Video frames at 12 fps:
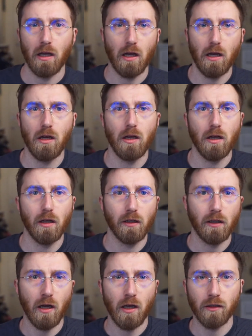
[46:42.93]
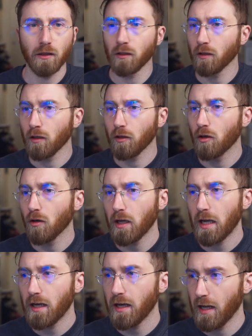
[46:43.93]
Connor, go
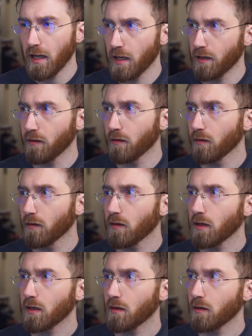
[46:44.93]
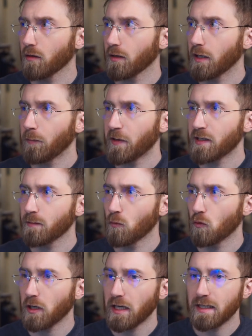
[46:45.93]
ahead and give me some
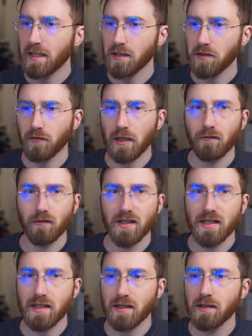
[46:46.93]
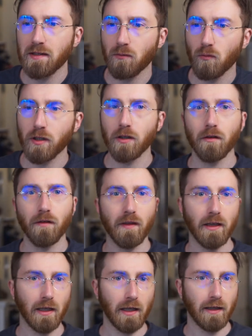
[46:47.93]
more ideas around resistance and what you're
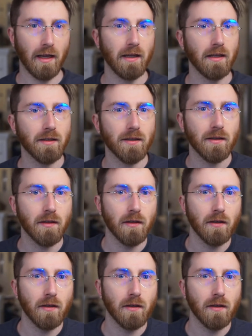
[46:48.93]
thinking that is.